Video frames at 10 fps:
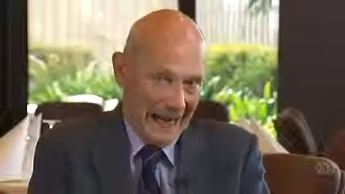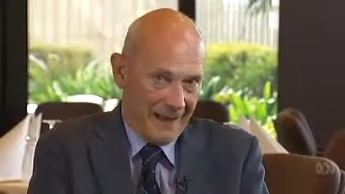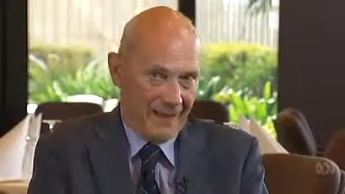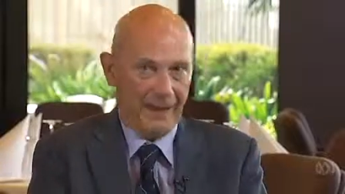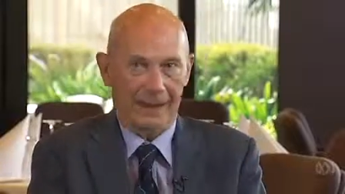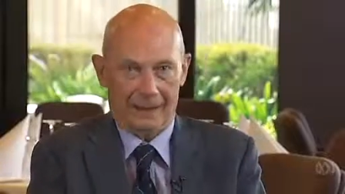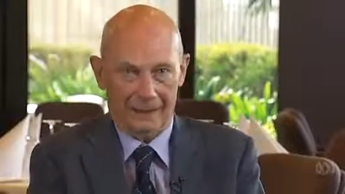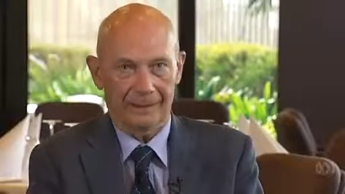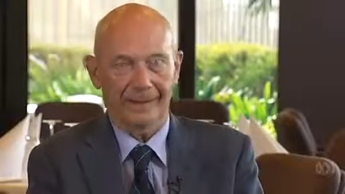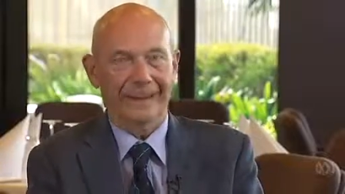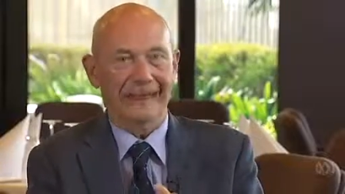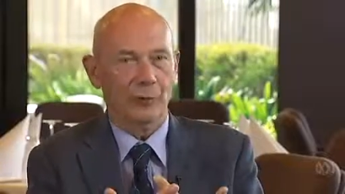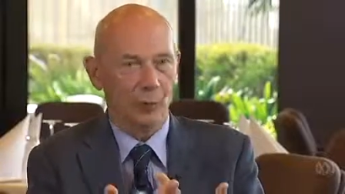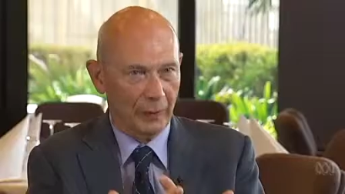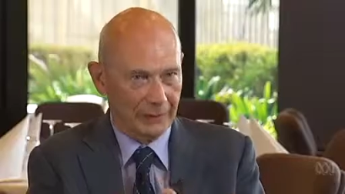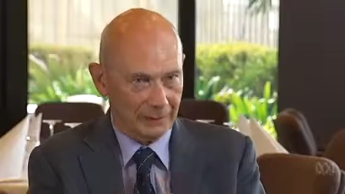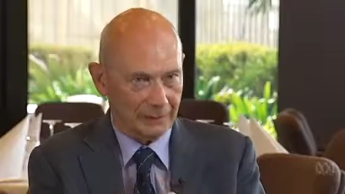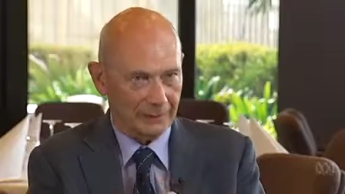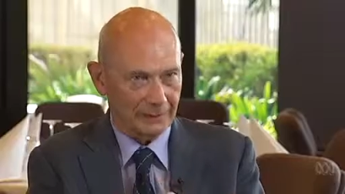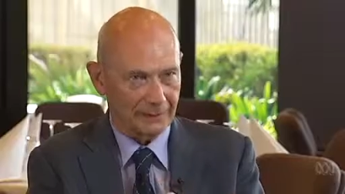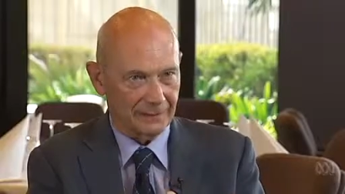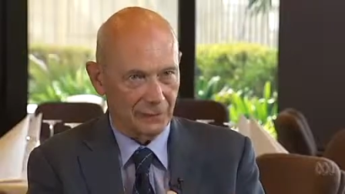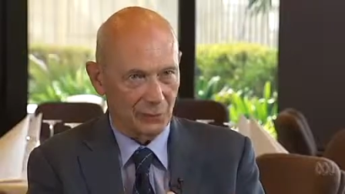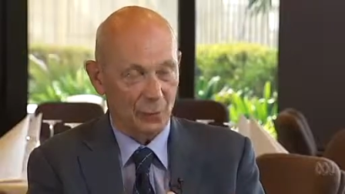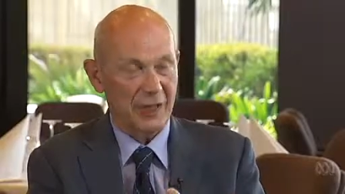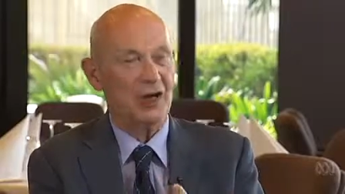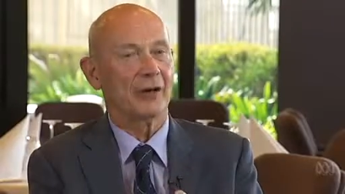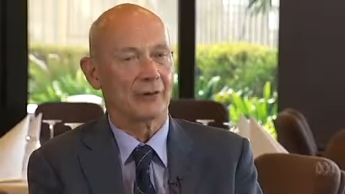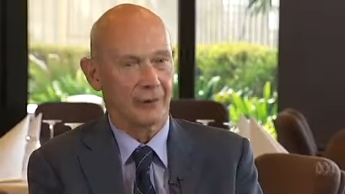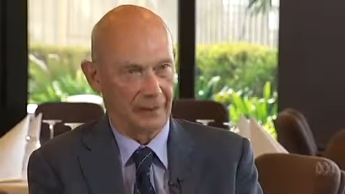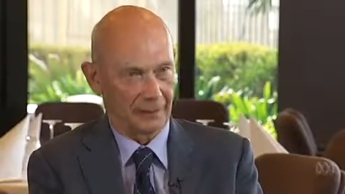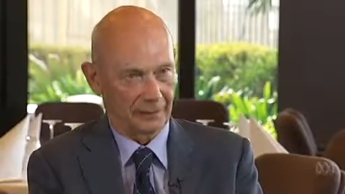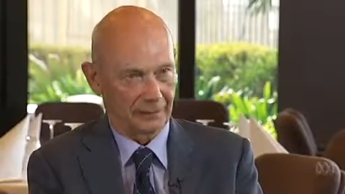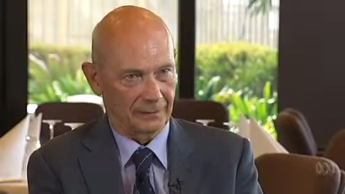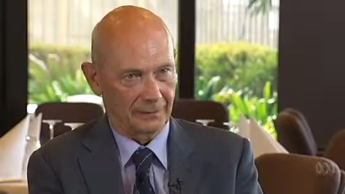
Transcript: I think it will reshuffle